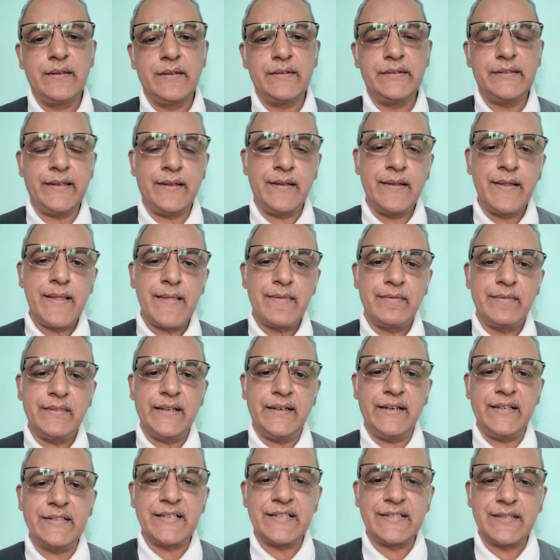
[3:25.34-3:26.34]

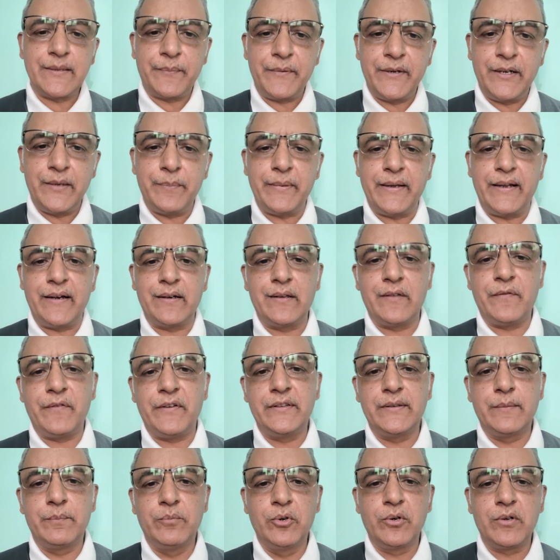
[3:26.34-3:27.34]
there is a separate paragraph
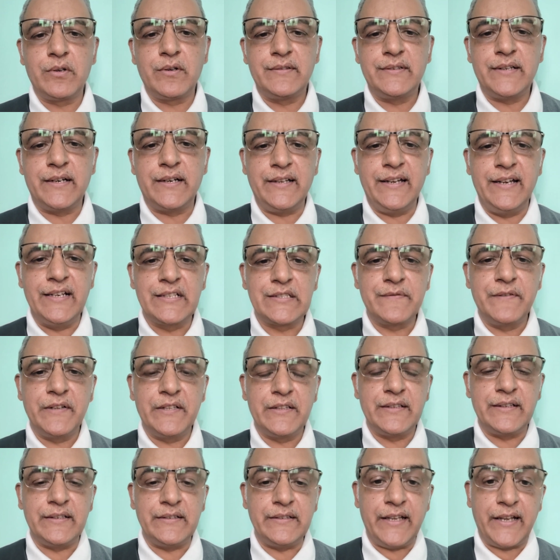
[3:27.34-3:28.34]
in the book that deals
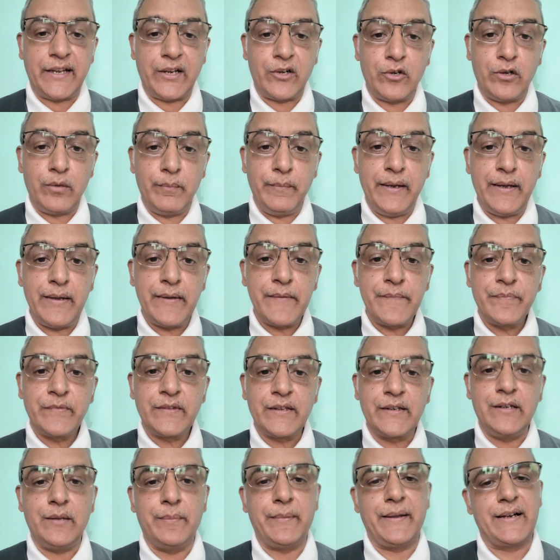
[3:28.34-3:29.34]
with the economic
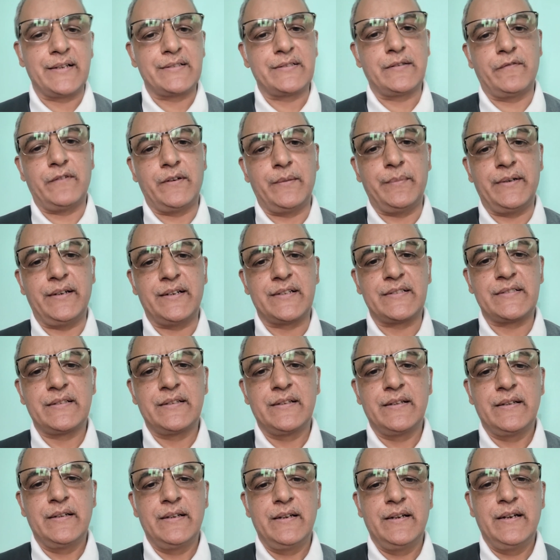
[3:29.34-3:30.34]
demands of liberals.
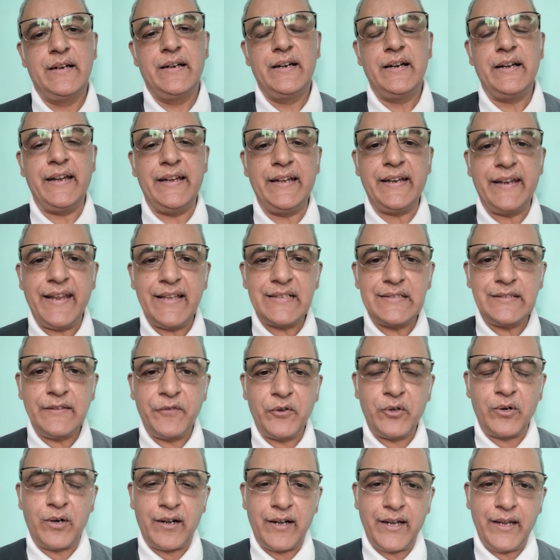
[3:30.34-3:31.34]
In case if
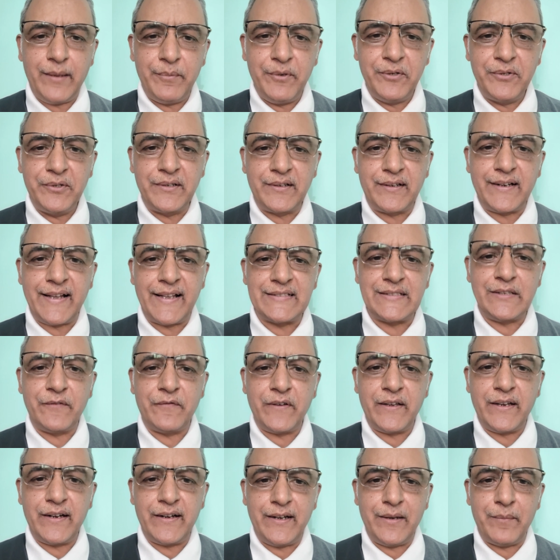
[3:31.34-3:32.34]
you're unable to
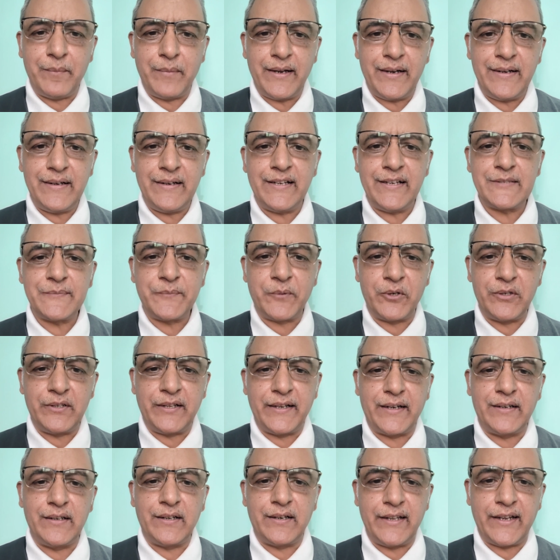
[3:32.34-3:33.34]
classify a demand as
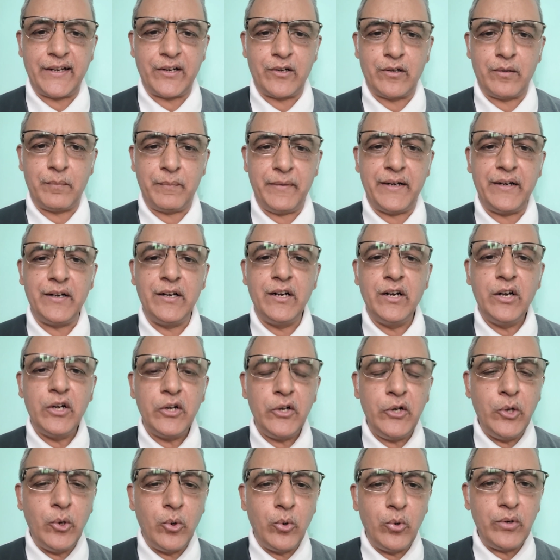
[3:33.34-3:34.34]
political or economic,
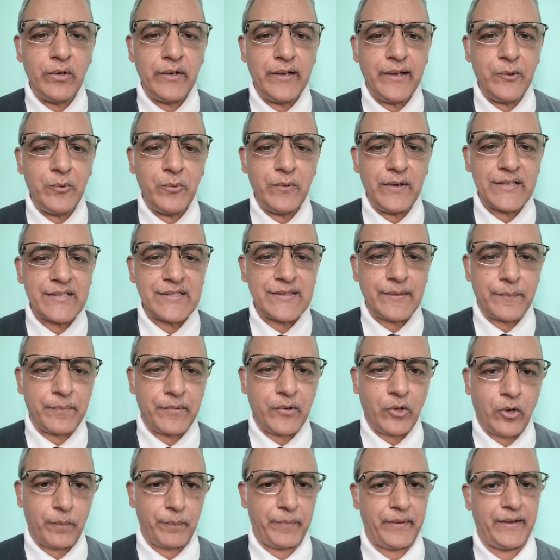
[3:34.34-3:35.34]
don't give a
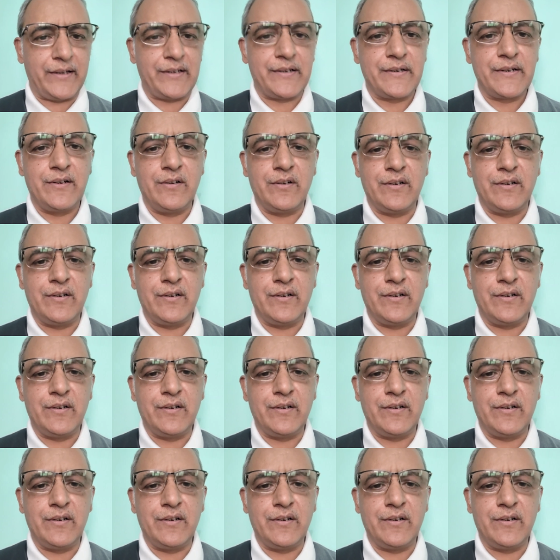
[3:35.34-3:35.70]
subtopic.